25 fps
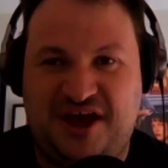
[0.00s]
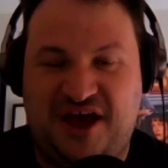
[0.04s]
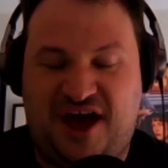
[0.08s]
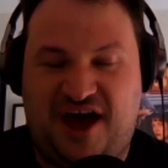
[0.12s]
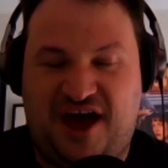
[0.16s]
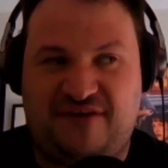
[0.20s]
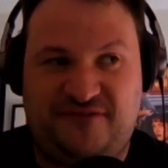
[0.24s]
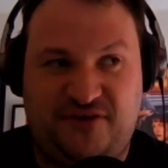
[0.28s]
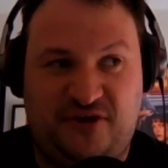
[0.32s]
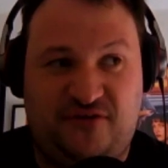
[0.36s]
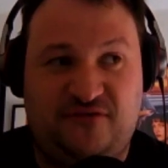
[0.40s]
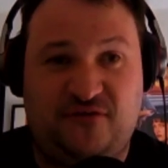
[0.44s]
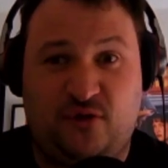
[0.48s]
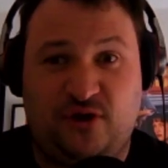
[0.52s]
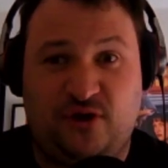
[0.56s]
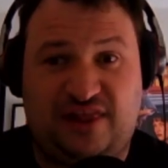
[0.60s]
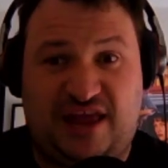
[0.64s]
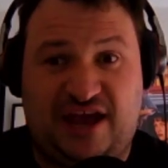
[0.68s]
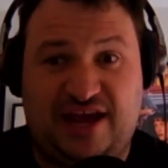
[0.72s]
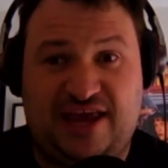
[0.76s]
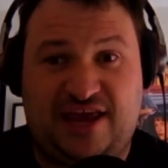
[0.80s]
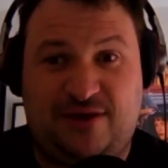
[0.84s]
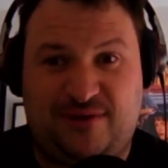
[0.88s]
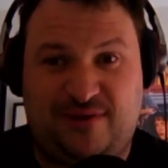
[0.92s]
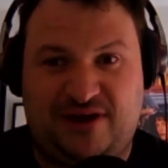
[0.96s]
I feel very
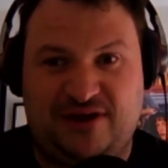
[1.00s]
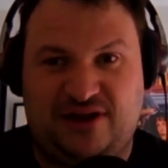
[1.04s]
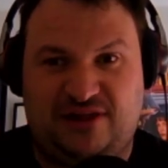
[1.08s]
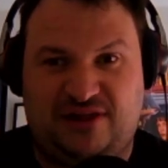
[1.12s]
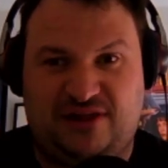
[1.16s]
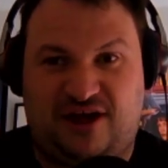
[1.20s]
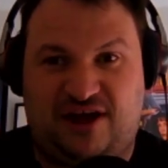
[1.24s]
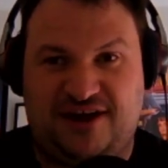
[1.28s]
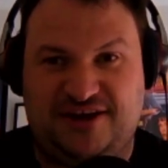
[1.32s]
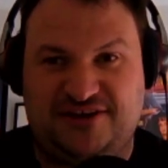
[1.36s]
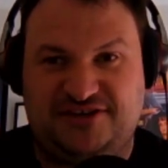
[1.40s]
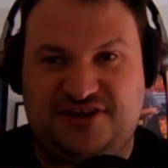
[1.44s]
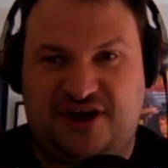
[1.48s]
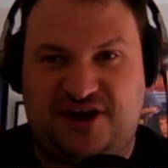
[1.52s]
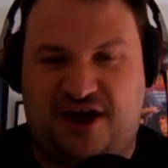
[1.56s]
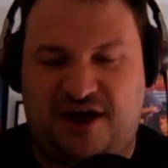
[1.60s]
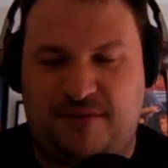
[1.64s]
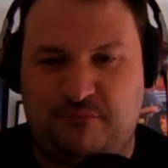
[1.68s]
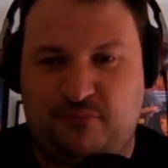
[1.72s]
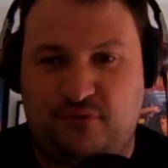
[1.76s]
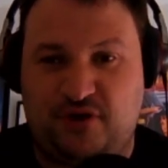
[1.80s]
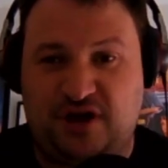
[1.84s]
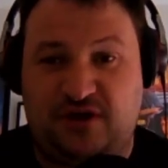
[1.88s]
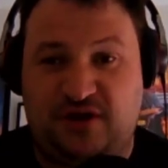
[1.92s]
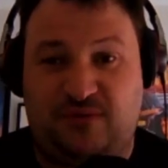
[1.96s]
lucky we could align a time
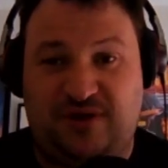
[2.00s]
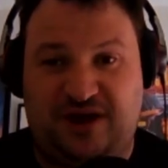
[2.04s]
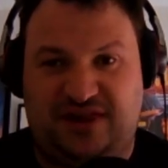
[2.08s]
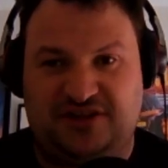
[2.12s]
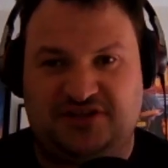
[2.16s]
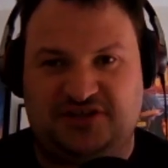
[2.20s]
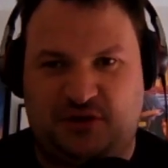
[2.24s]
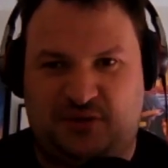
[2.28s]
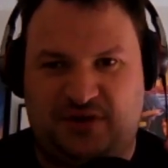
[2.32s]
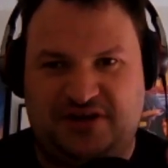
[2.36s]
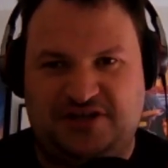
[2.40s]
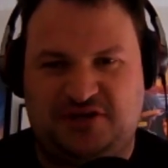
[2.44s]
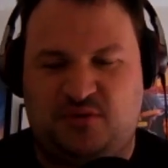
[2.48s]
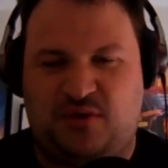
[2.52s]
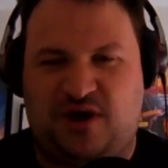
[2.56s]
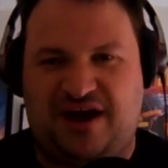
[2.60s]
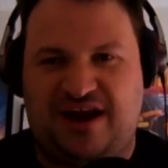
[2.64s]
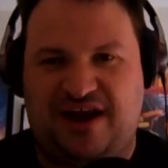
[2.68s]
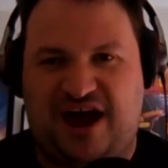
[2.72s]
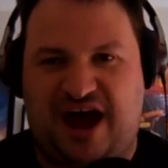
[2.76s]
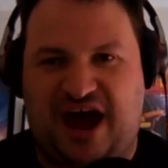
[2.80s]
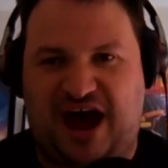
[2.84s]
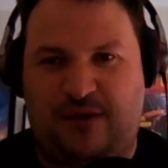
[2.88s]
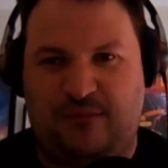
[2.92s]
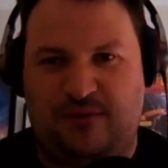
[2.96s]
pretty well. It's always quite
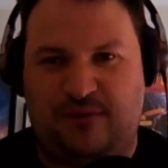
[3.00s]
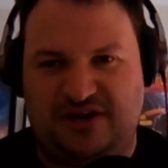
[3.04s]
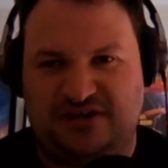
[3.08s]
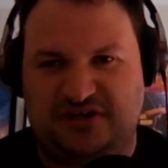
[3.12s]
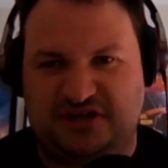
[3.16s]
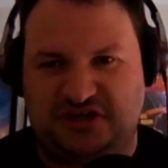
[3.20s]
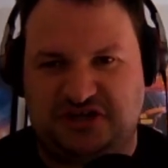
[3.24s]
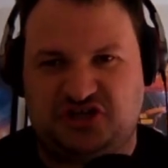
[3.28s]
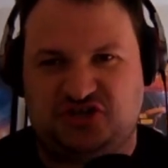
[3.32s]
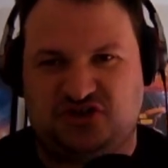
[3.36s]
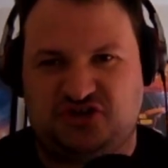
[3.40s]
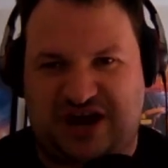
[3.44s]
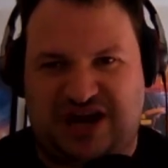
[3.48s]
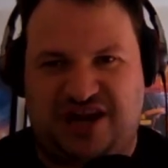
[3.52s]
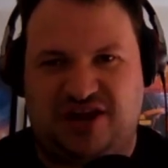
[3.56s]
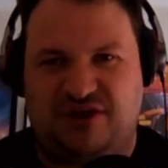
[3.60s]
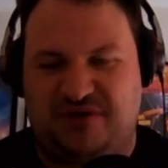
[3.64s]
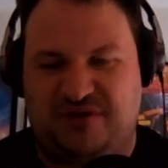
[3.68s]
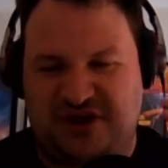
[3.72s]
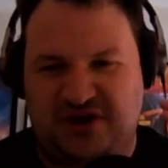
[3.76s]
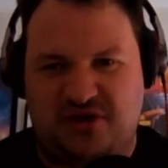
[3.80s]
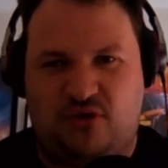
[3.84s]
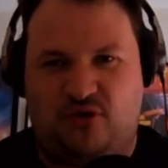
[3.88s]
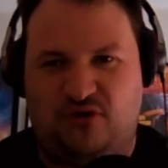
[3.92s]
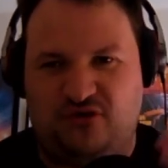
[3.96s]
hard when it's Australia
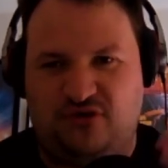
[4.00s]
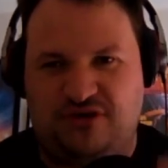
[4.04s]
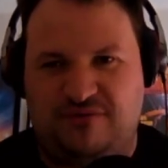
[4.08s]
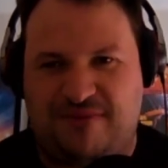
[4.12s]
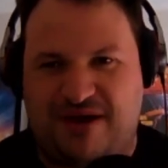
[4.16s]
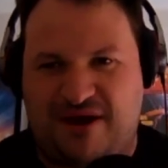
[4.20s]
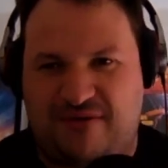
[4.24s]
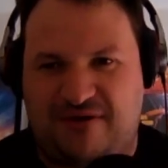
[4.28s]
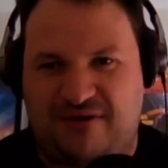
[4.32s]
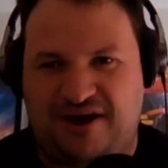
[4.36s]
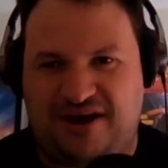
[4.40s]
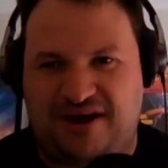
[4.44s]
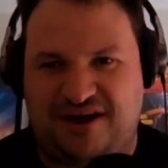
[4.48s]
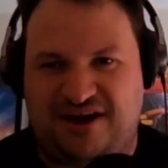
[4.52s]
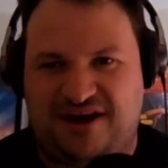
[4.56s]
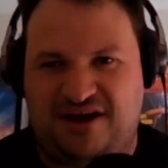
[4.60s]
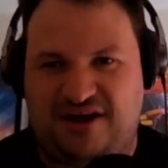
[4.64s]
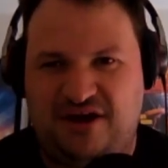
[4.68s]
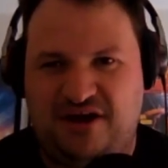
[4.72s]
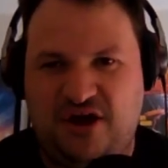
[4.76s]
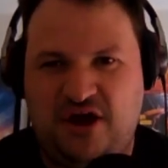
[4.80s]
and North America,